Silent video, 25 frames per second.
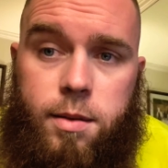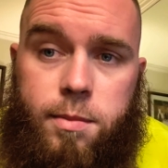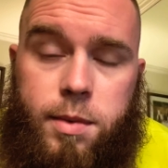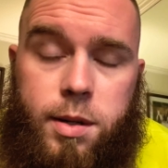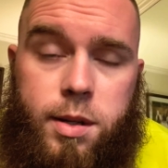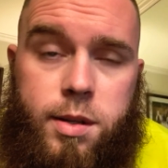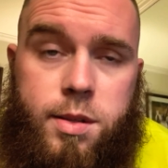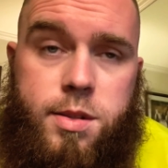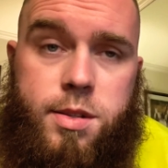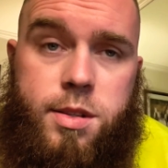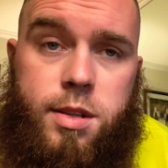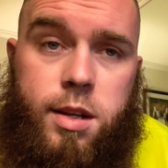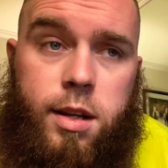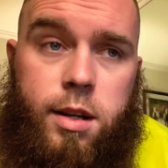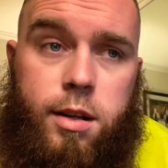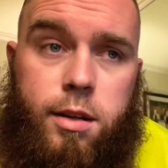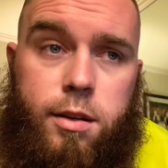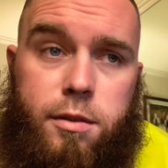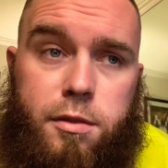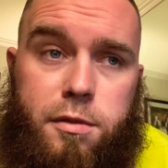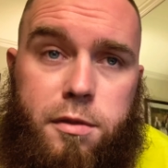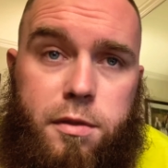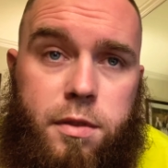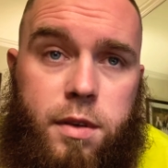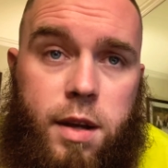Instead
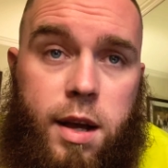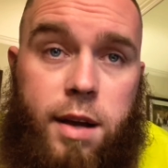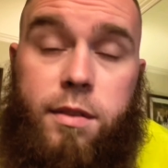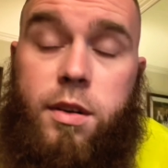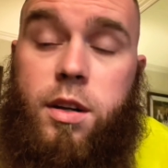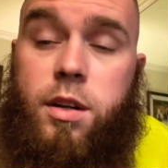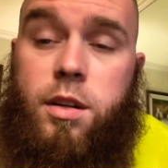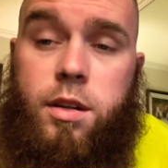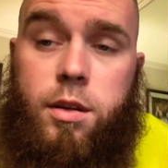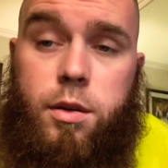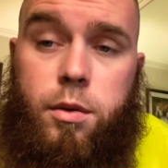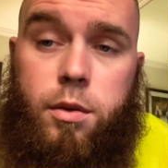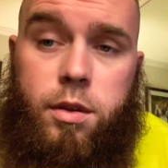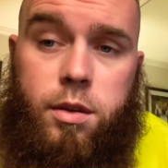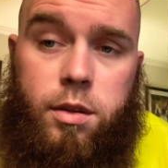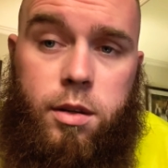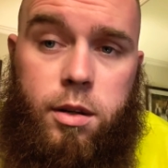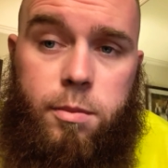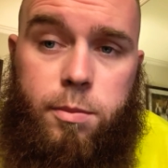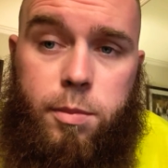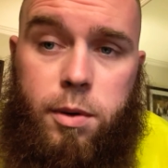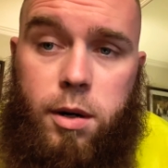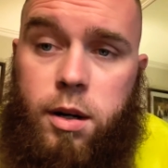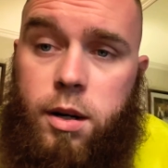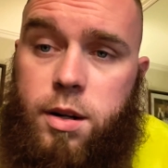of having to deal with
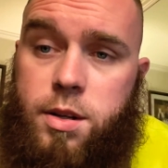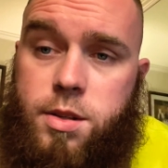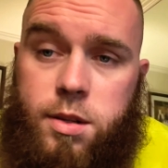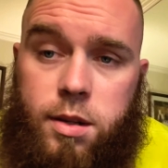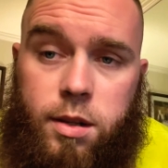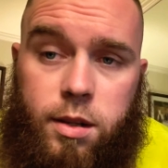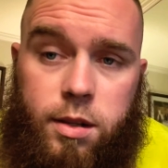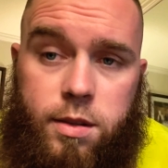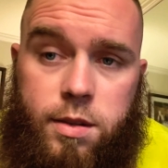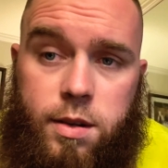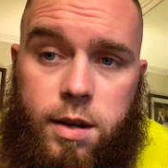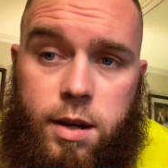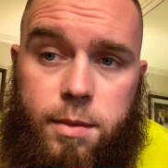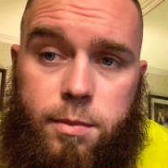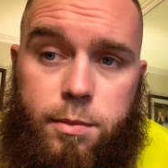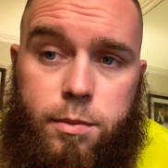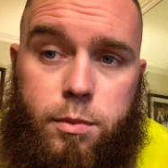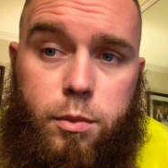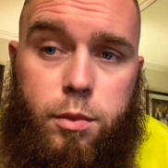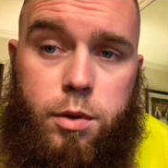third parties all the time,